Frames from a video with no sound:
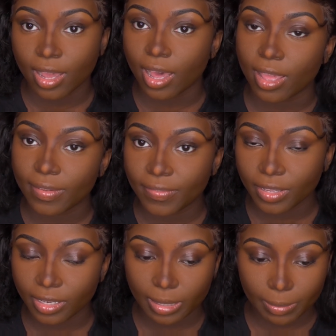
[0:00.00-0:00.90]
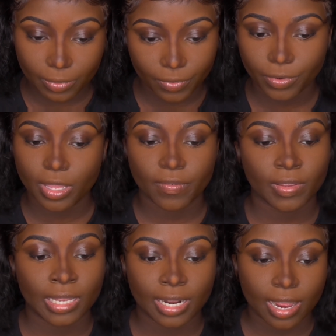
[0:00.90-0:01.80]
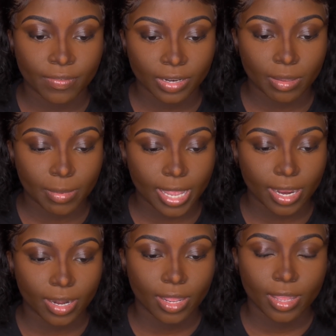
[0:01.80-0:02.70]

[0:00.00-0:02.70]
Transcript: I feel like before you even date an African man,